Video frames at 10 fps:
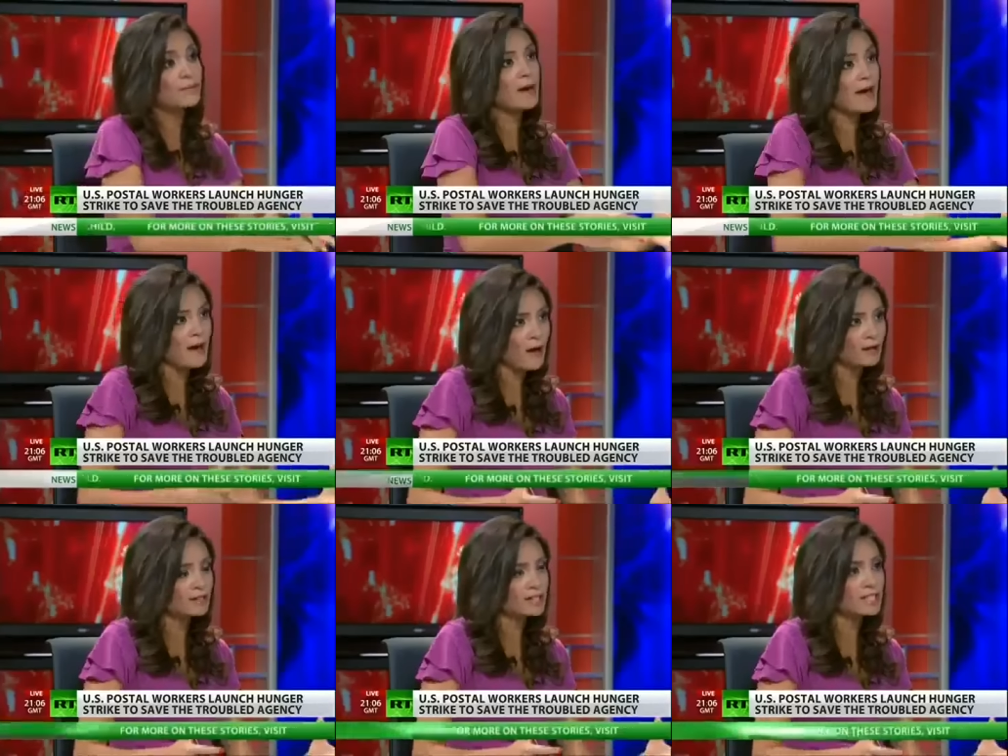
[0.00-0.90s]

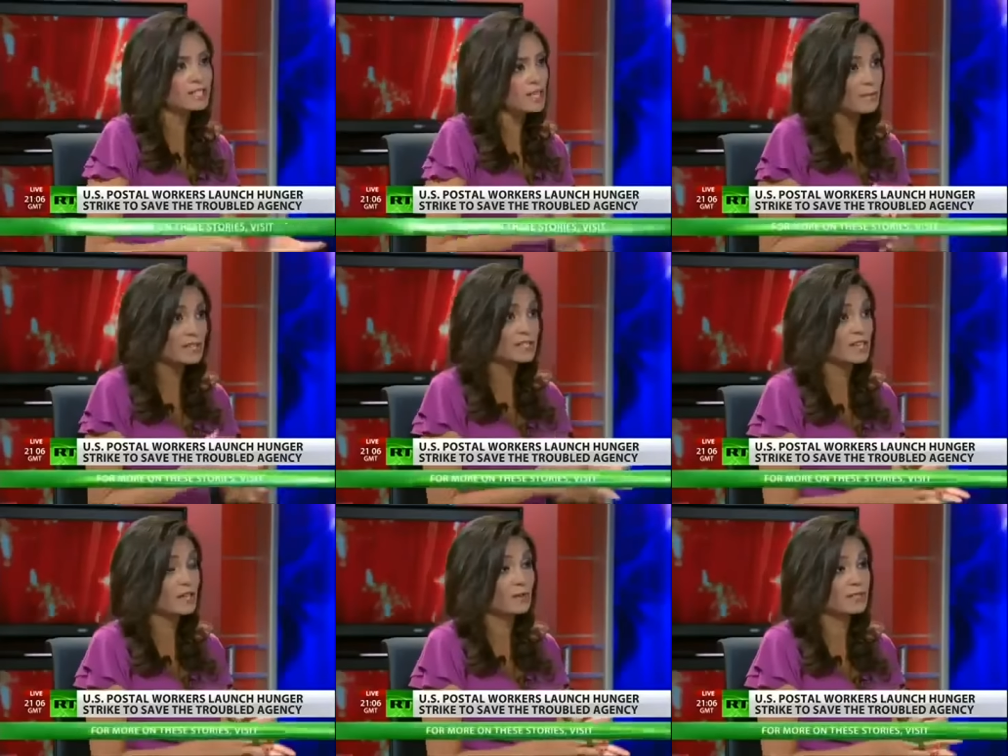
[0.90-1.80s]
mail to the same
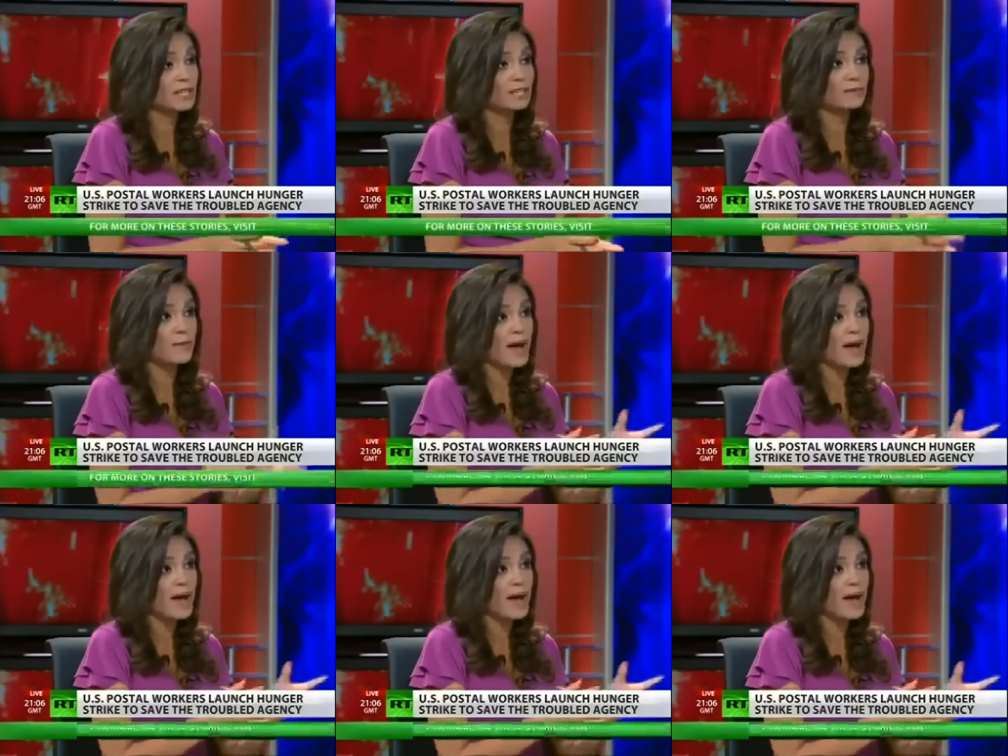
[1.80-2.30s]
extent that we did